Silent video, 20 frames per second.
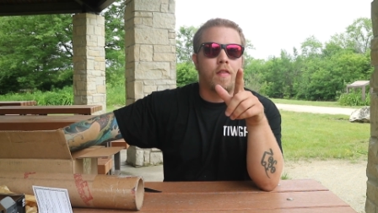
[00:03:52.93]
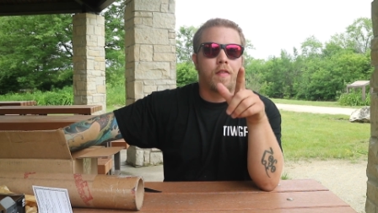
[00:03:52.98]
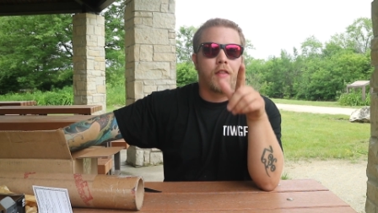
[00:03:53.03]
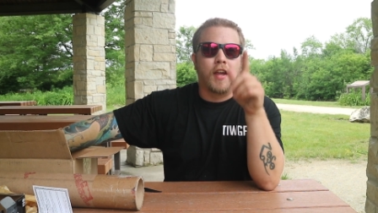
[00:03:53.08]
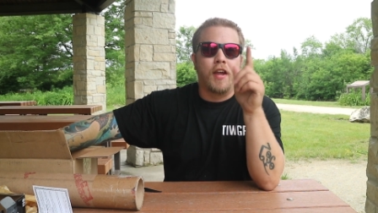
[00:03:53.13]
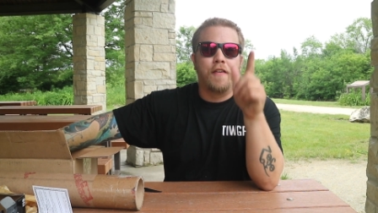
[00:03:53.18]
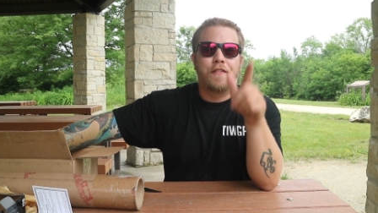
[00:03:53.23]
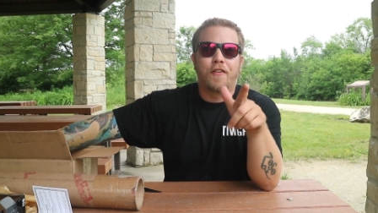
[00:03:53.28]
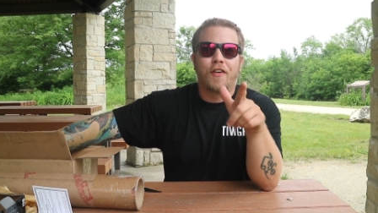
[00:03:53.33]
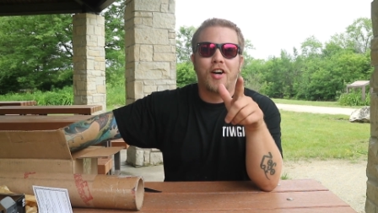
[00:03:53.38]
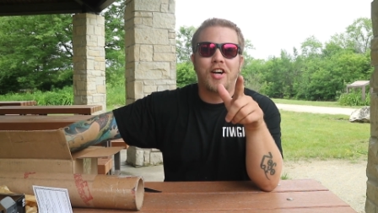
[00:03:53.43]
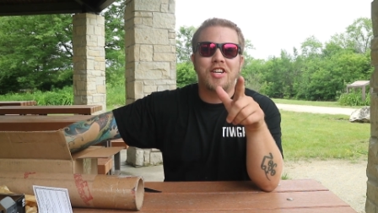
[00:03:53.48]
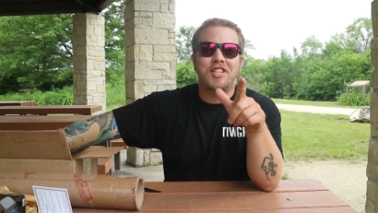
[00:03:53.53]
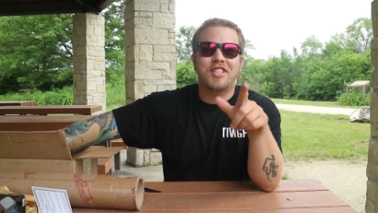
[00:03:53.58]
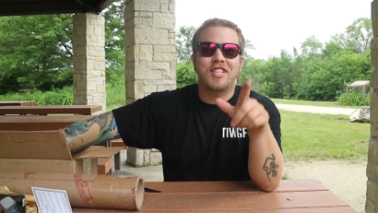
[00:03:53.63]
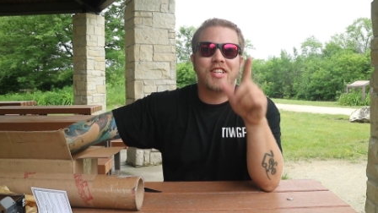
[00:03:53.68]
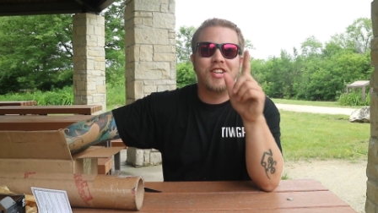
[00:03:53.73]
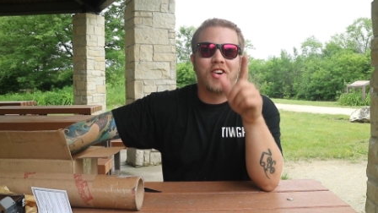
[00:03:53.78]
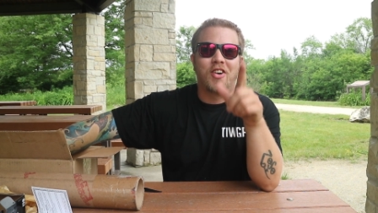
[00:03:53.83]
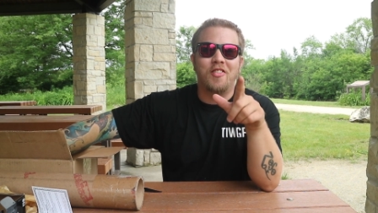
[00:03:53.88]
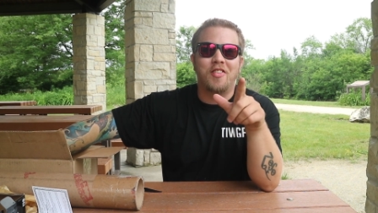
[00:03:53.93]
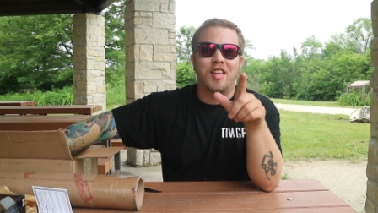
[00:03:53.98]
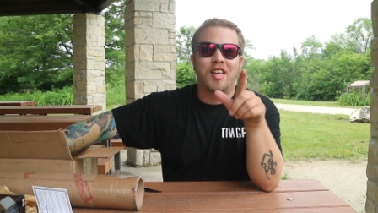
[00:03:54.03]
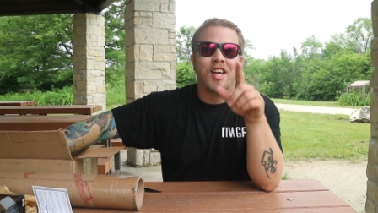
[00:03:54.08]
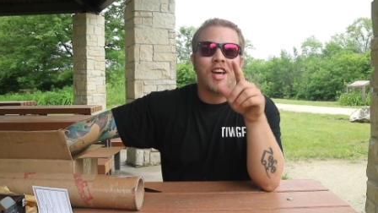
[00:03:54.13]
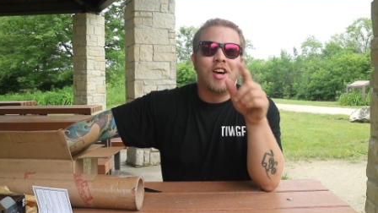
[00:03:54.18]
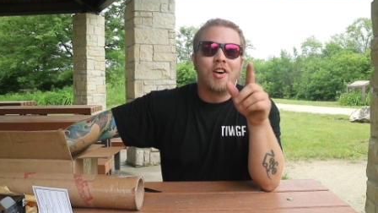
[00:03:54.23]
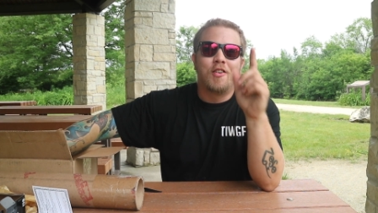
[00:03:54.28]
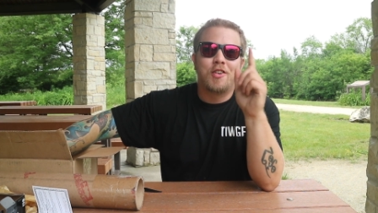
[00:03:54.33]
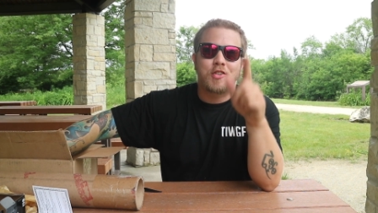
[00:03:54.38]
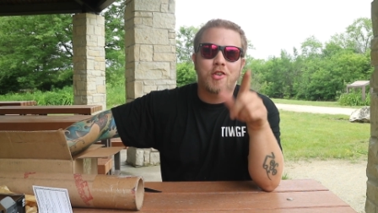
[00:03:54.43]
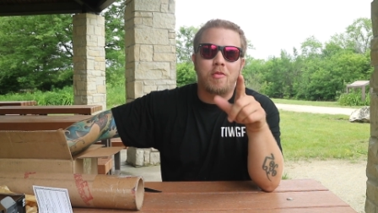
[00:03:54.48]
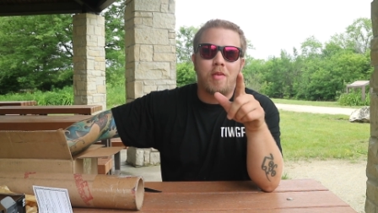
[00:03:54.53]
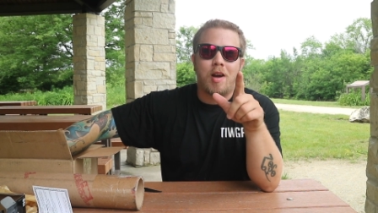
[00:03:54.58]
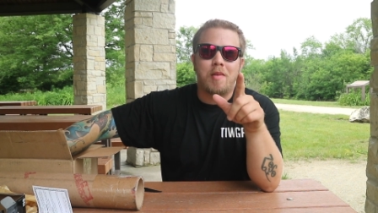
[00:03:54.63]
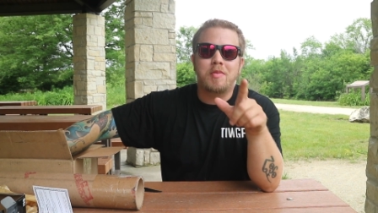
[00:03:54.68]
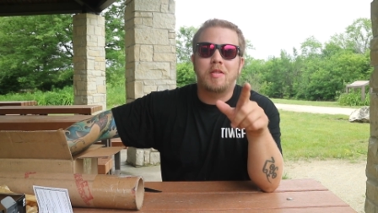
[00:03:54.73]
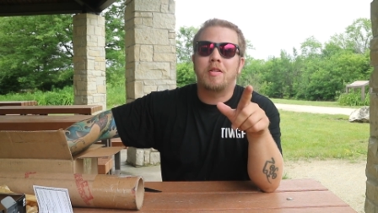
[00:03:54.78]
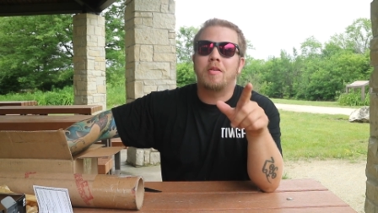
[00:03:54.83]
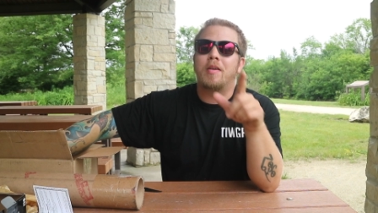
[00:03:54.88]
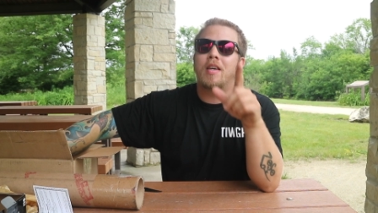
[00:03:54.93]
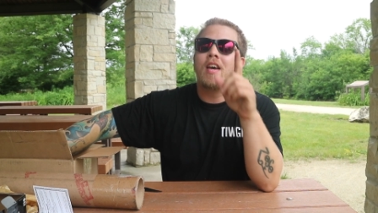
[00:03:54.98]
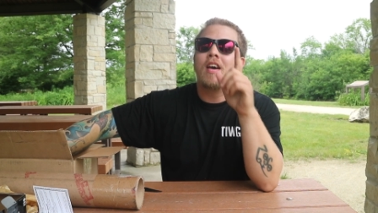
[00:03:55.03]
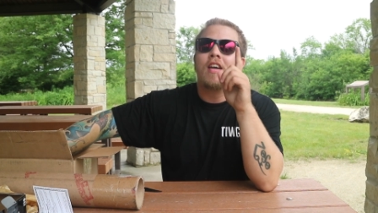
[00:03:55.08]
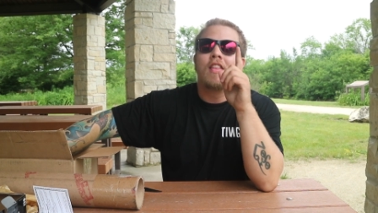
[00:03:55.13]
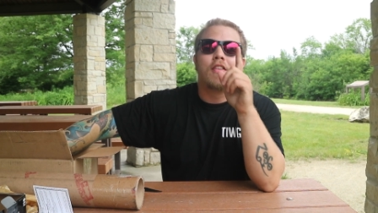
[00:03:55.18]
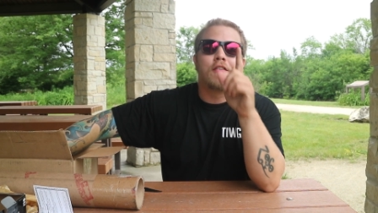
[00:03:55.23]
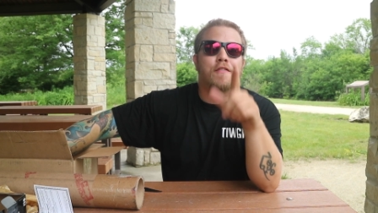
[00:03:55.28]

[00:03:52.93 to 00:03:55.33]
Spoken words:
The first and only, which reminds me,